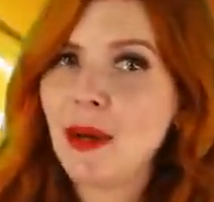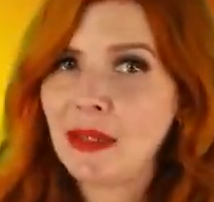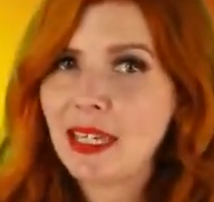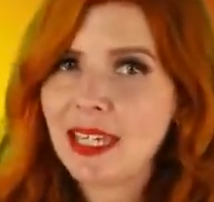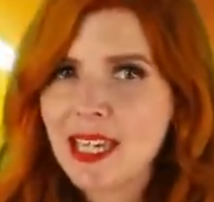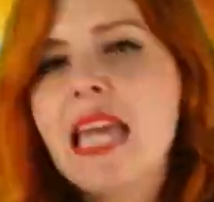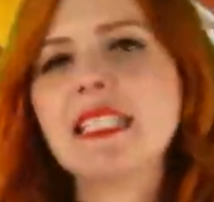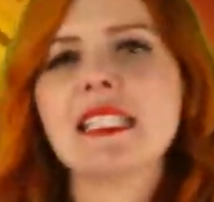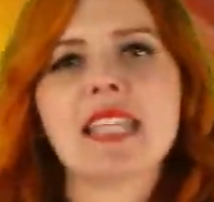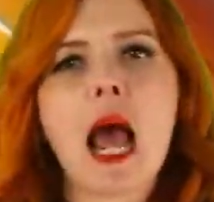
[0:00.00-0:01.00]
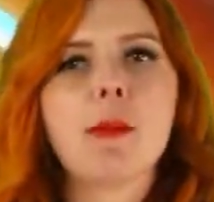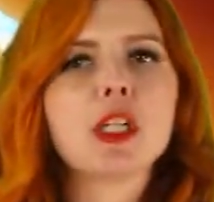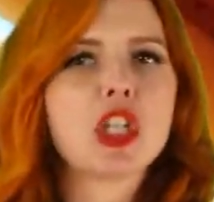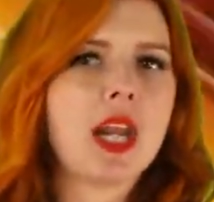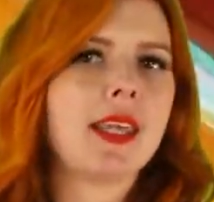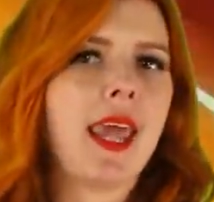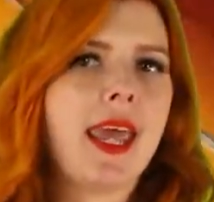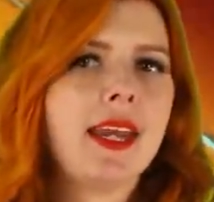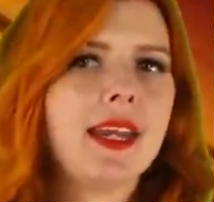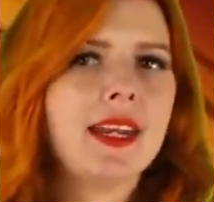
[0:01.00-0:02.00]
monkey. It's established in
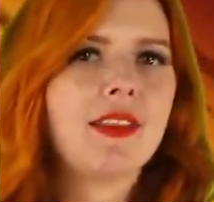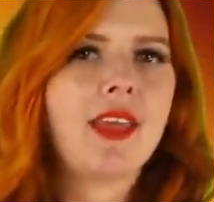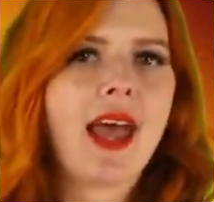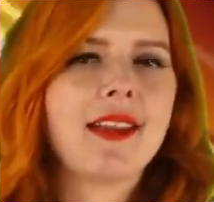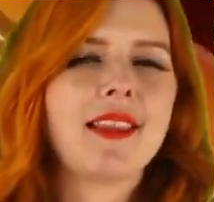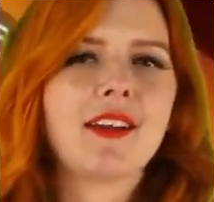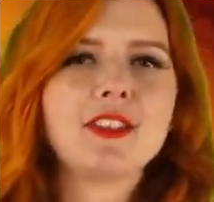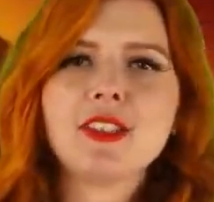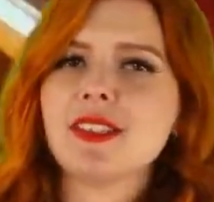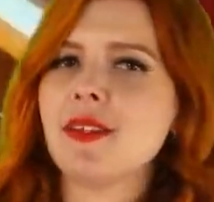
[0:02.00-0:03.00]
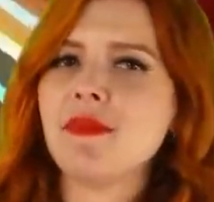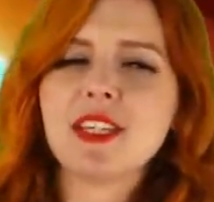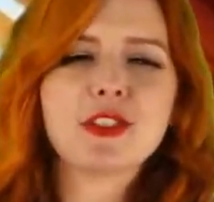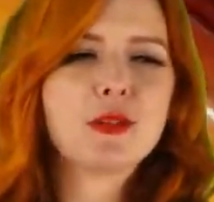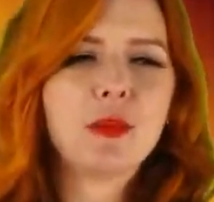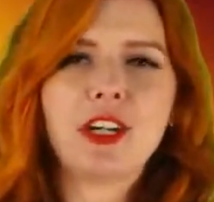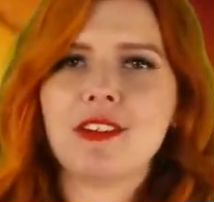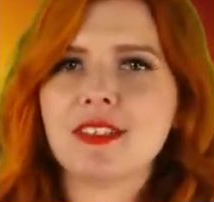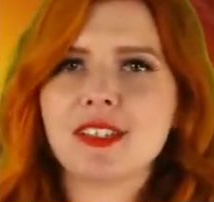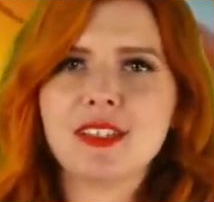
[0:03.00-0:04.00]
canon that there is just something super
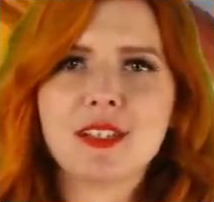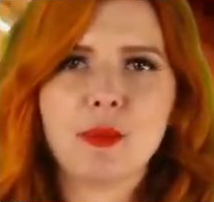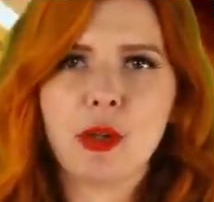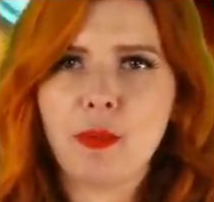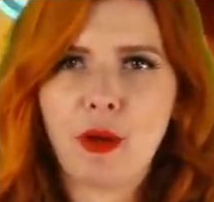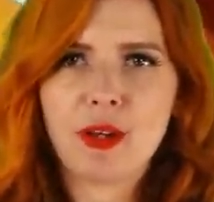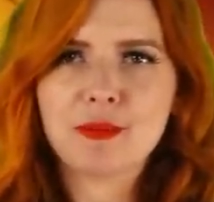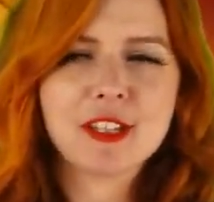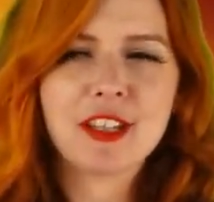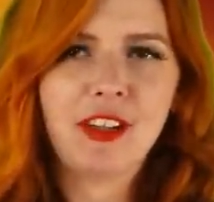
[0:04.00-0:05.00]
irresistible about him to